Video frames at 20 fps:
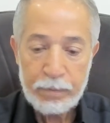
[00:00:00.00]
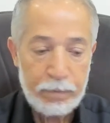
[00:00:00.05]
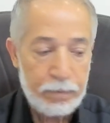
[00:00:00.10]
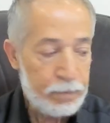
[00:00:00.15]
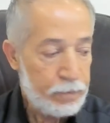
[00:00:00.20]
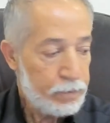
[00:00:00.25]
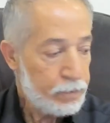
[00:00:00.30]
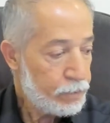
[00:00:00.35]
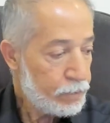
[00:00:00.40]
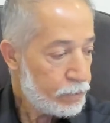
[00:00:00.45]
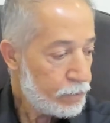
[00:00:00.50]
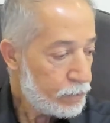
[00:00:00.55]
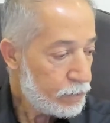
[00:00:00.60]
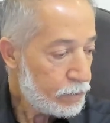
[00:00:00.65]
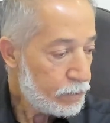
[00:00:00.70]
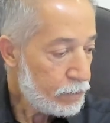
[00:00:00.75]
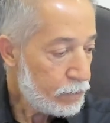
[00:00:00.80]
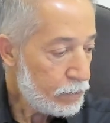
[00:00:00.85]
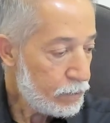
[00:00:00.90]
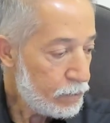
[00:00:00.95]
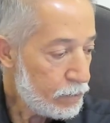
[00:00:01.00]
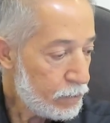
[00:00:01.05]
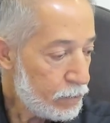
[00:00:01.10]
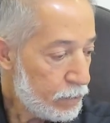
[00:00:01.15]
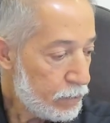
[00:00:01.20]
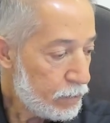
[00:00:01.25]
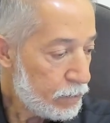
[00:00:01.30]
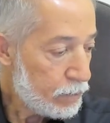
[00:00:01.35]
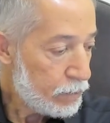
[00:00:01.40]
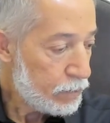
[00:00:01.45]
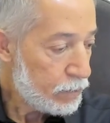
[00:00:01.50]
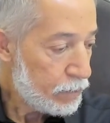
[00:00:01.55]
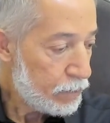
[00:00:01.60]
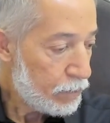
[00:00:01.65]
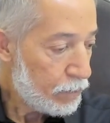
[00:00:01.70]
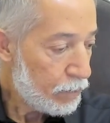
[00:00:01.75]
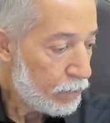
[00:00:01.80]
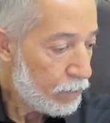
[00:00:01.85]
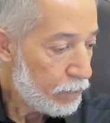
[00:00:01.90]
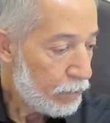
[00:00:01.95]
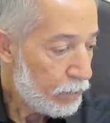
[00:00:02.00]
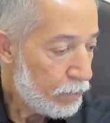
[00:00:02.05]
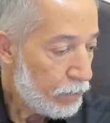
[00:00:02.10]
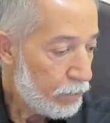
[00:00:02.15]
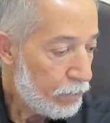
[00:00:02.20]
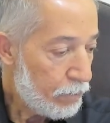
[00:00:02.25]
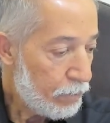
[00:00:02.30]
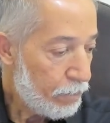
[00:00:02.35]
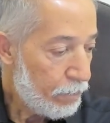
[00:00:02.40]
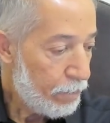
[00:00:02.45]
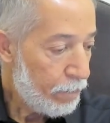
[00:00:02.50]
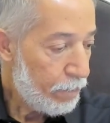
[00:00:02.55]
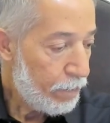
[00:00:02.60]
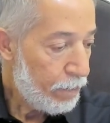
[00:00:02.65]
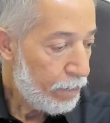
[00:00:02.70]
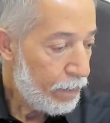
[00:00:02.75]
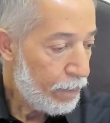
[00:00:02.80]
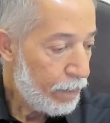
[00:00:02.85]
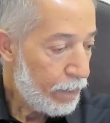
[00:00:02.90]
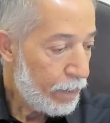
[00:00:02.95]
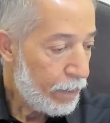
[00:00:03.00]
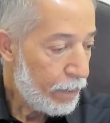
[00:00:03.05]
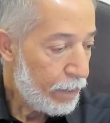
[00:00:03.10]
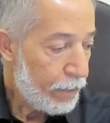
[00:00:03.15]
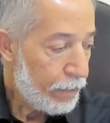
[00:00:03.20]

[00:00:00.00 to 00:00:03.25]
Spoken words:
[no speech]